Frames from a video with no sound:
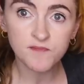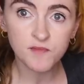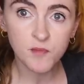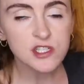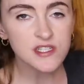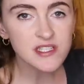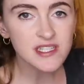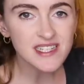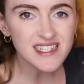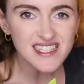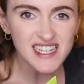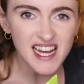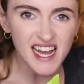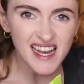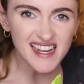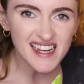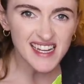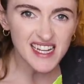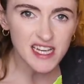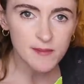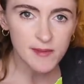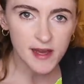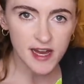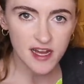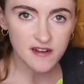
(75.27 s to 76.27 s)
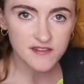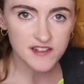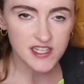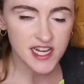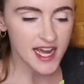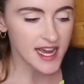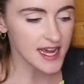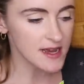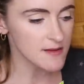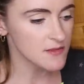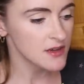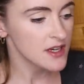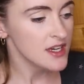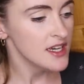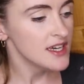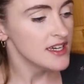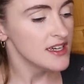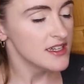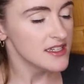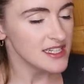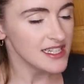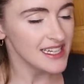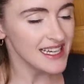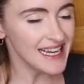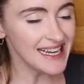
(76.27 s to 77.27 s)
just a tiny amount of time
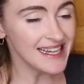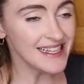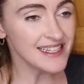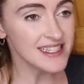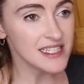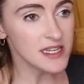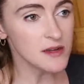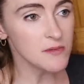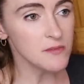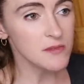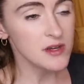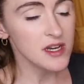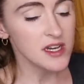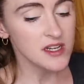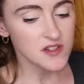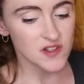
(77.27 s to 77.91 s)
to eat some